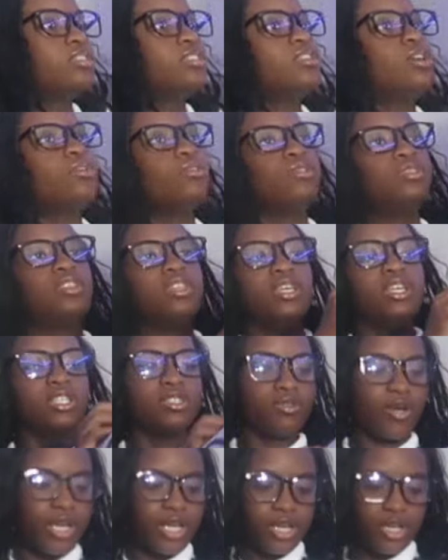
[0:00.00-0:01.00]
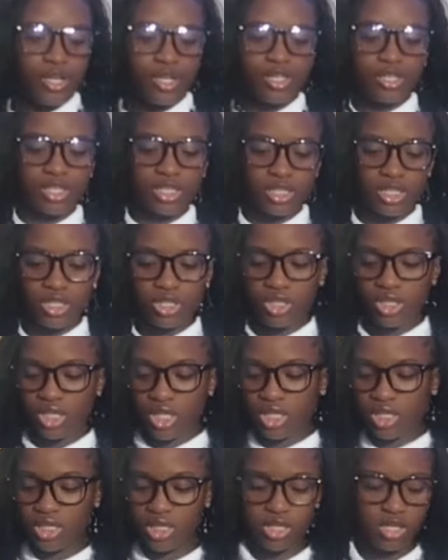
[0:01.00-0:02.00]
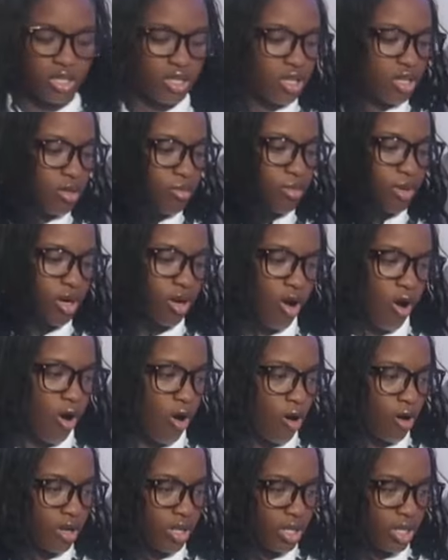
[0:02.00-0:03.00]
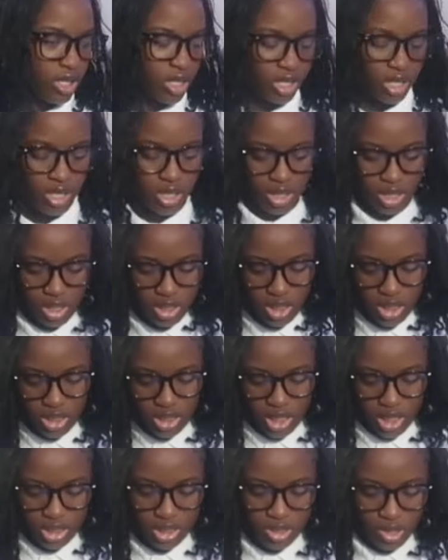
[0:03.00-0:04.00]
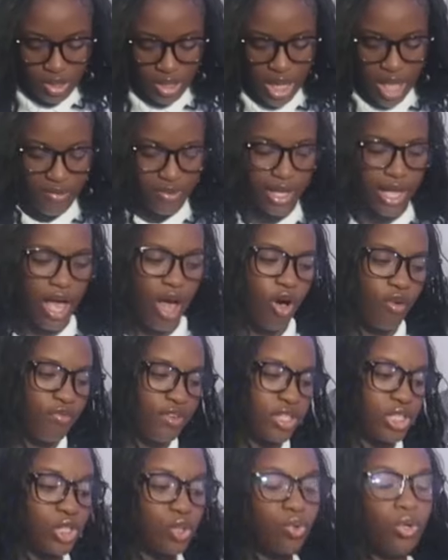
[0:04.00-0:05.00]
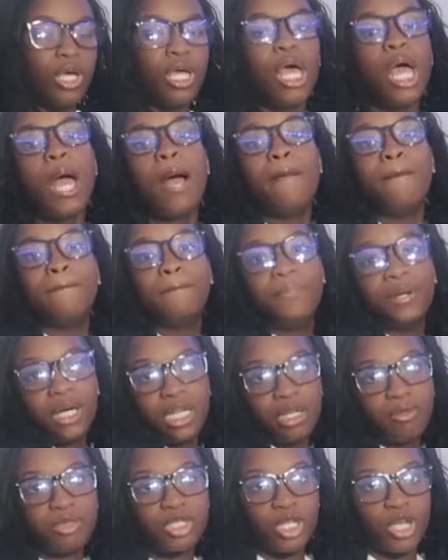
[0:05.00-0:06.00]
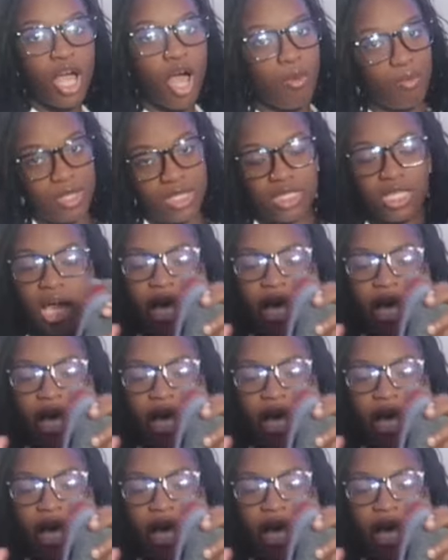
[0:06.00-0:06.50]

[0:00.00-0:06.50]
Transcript: So this right here, this is just um, a cardigan. This doesn't necessarily have like an outfit to it, but let me show you how I'm gonna